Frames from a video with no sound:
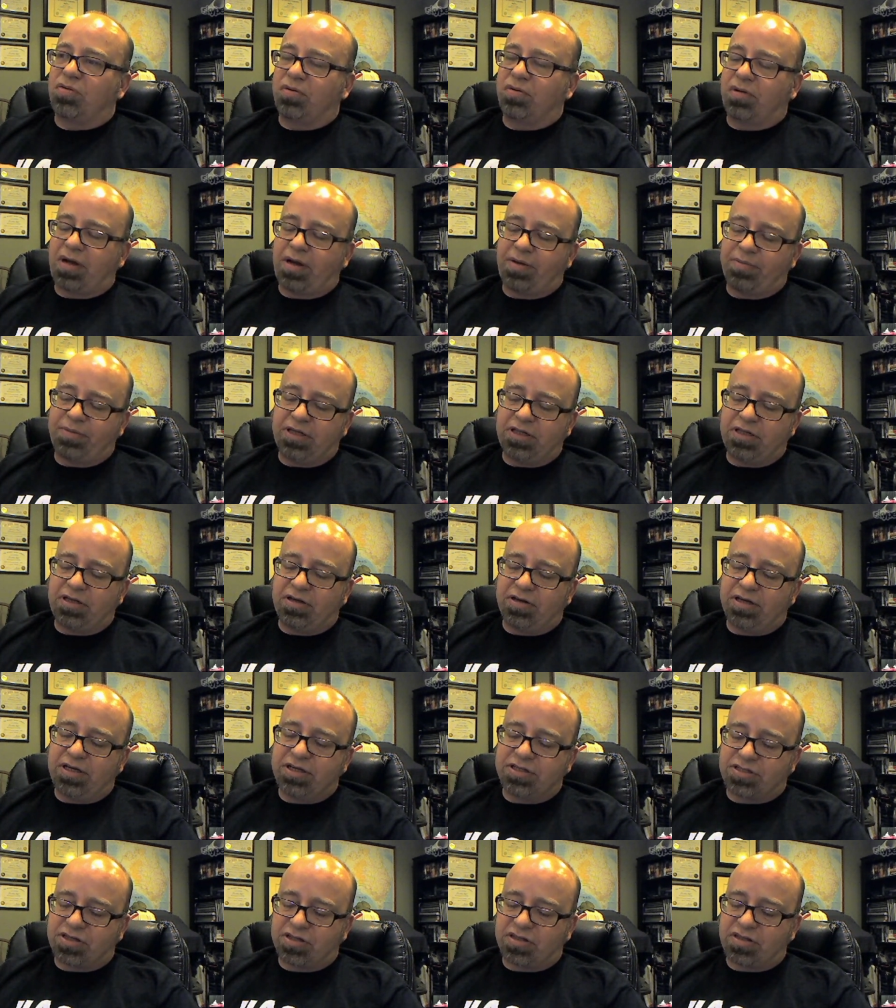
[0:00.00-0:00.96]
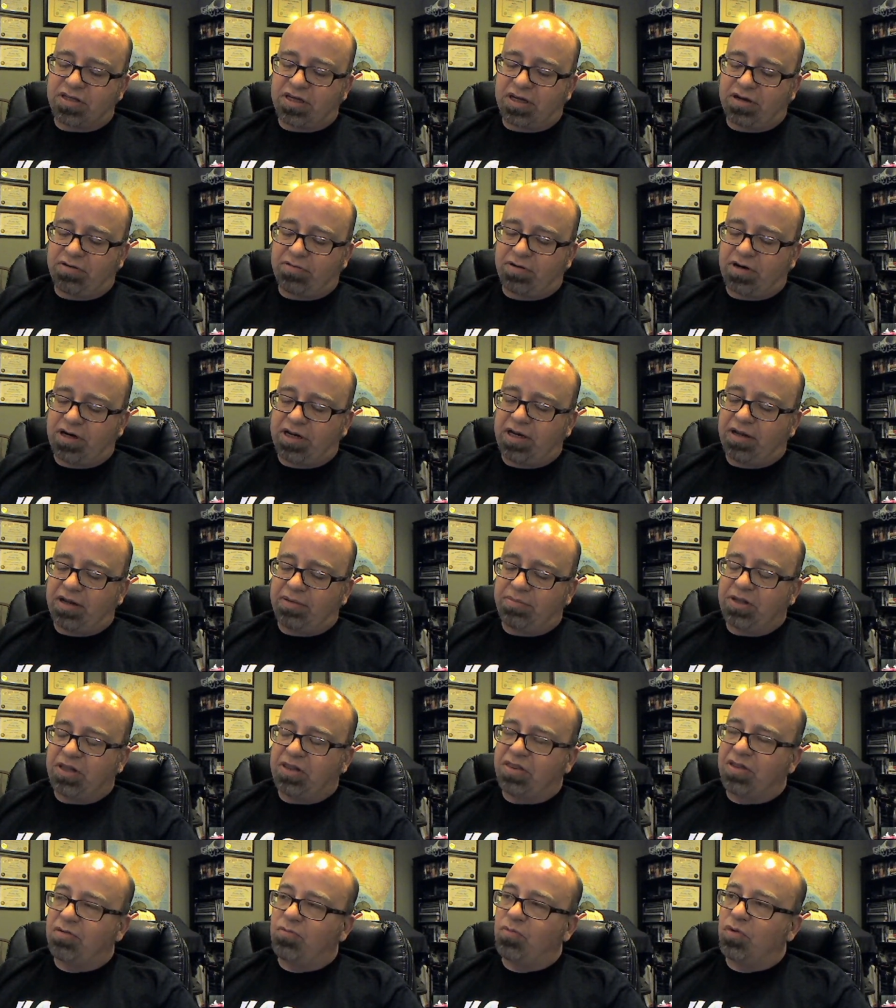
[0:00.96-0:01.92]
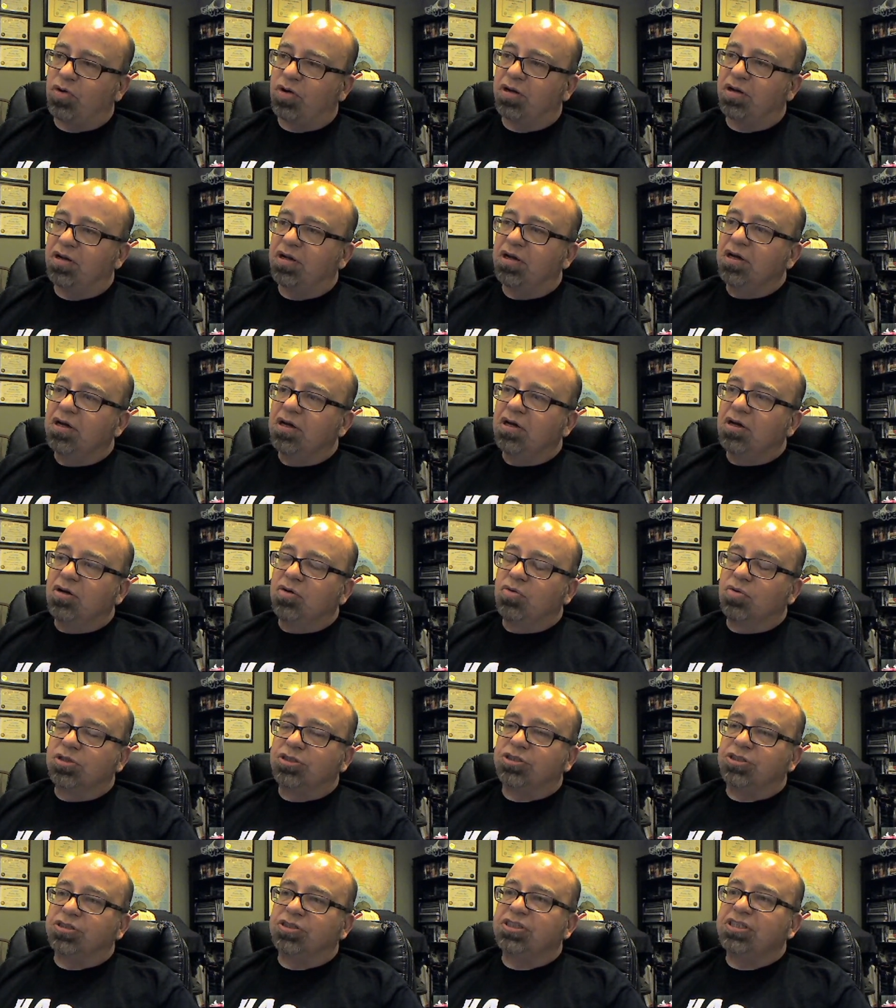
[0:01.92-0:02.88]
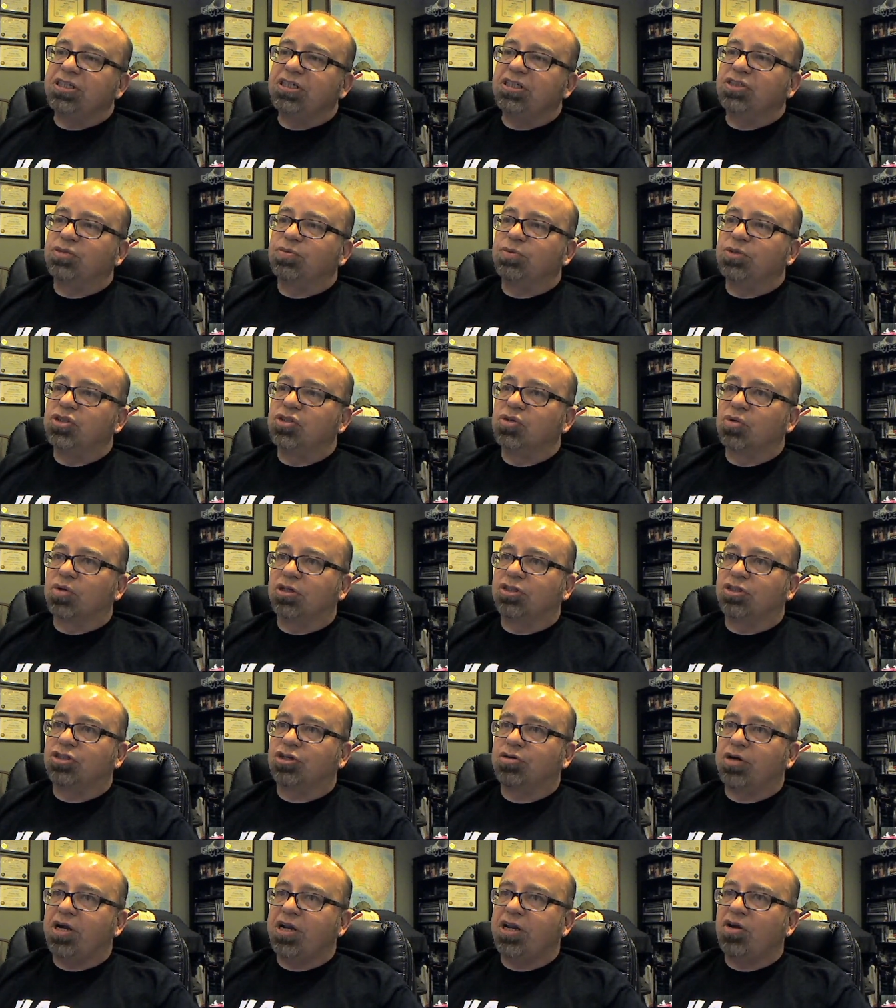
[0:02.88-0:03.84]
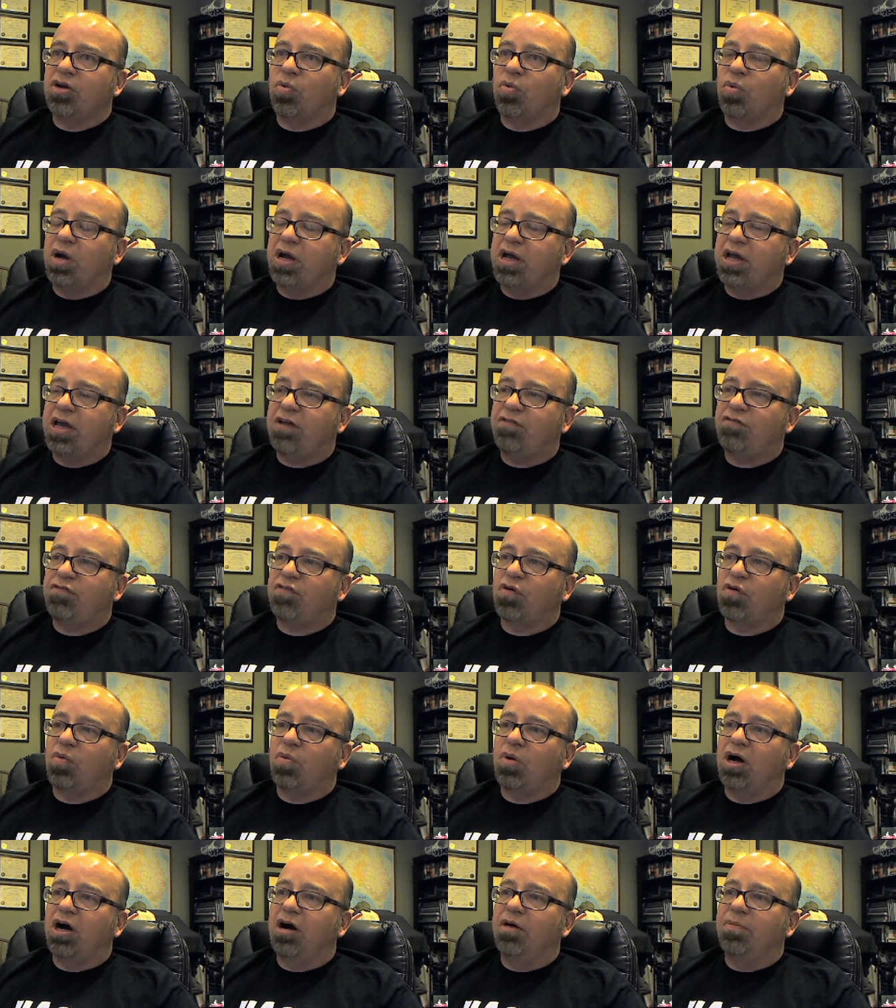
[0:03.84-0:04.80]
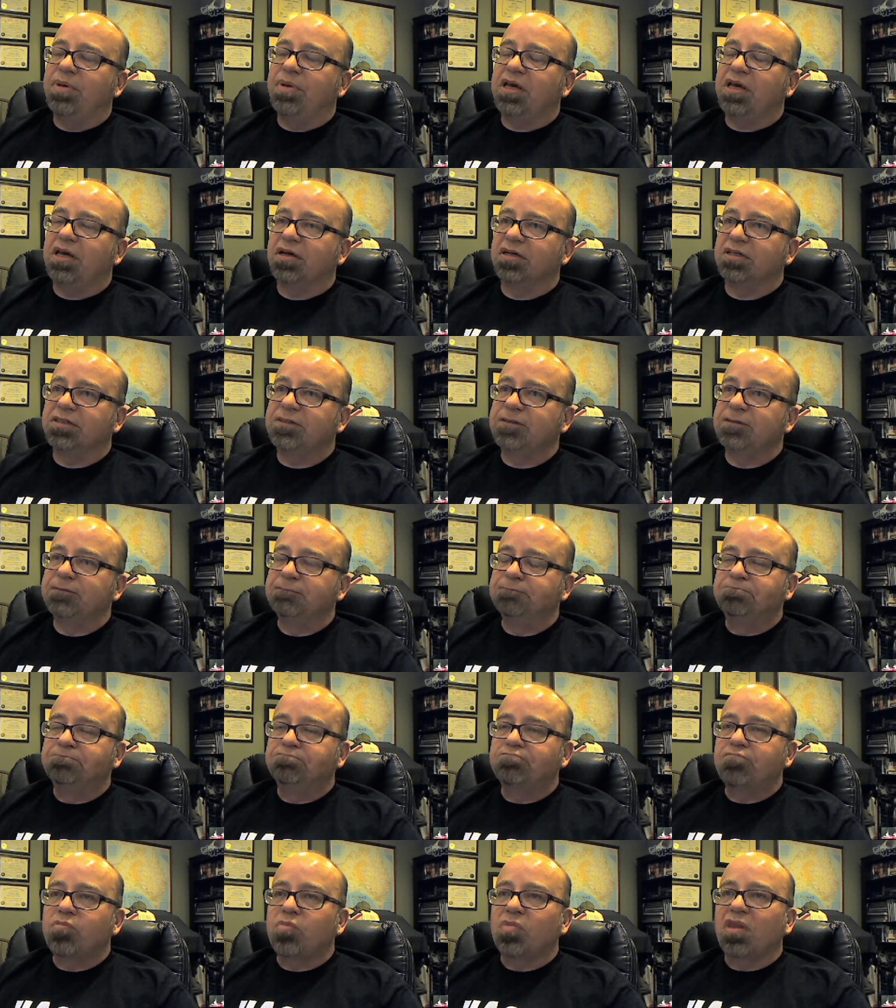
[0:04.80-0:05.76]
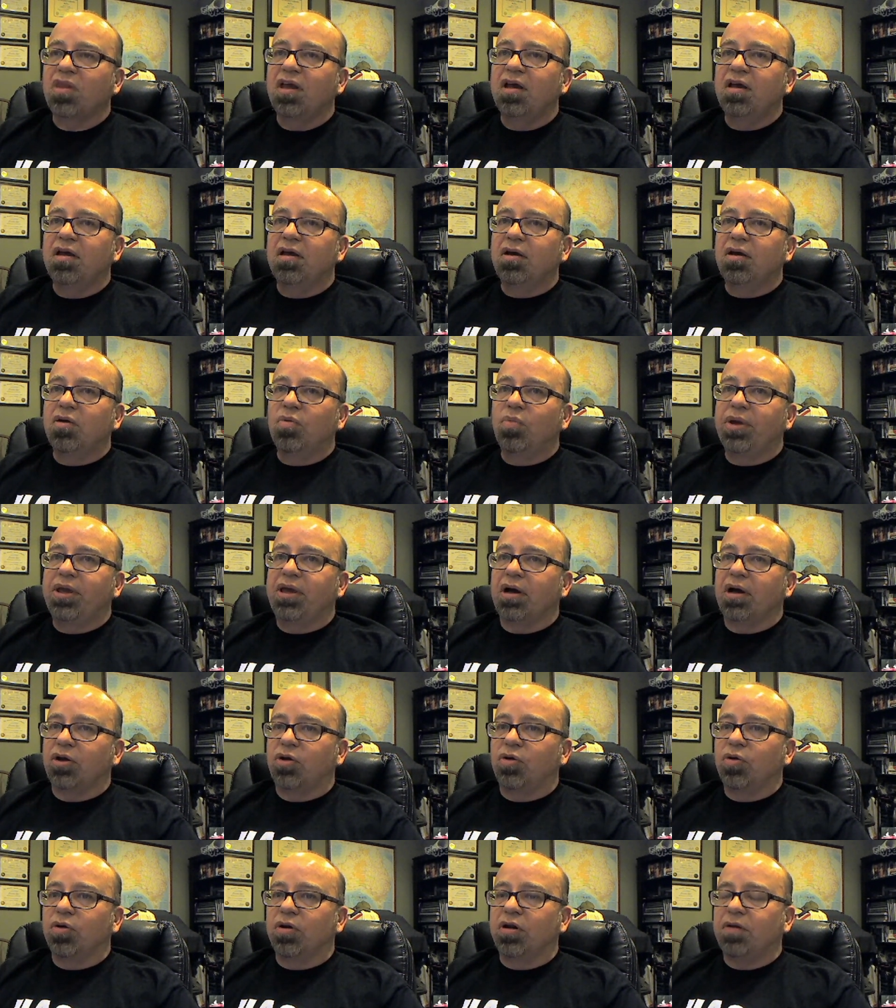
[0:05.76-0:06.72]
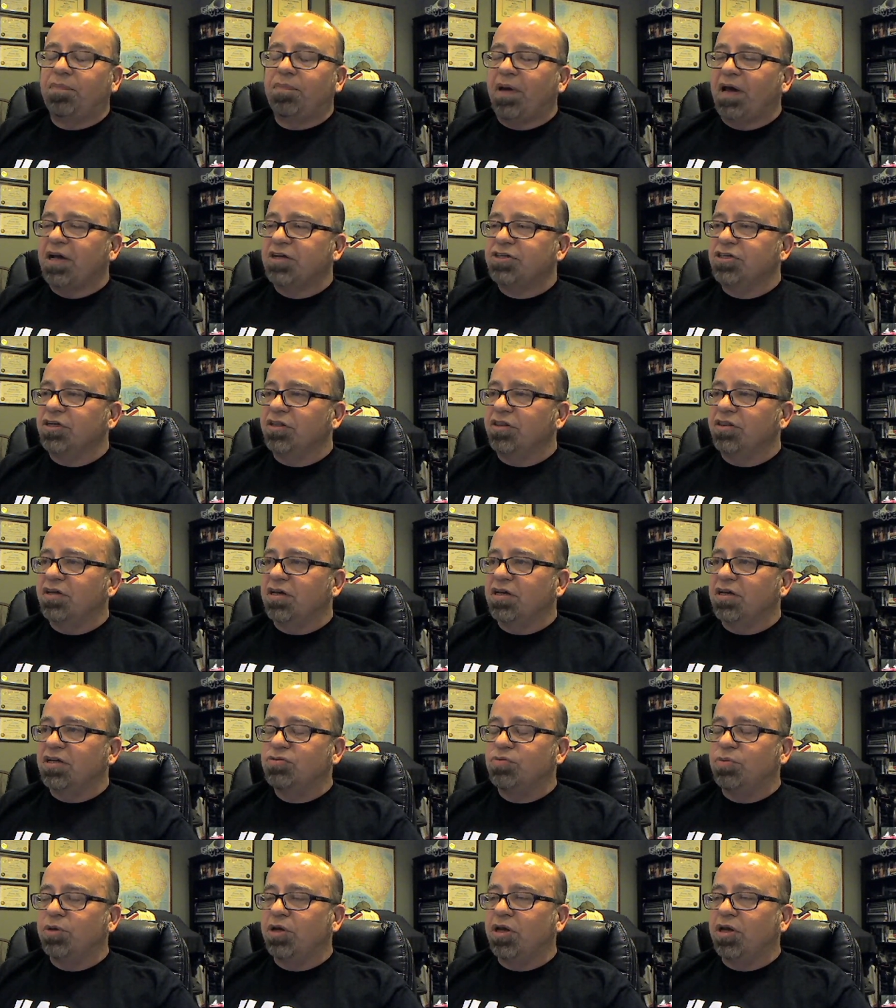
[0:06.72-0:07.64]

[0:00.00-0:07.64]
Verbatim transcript: I mean, yeah. Here's the thing, right? I mean, I think what what you're seeing is we saw a trend away for a while because we got good at patching things.